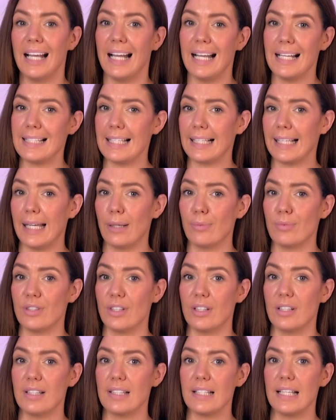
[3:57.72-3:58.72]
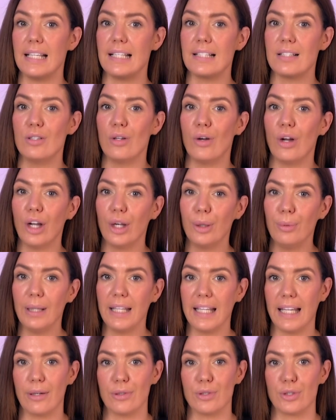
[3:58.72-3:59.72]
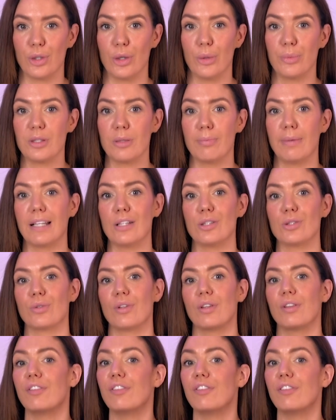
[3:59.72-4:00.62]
As accountants, it is not only our job to make sure that the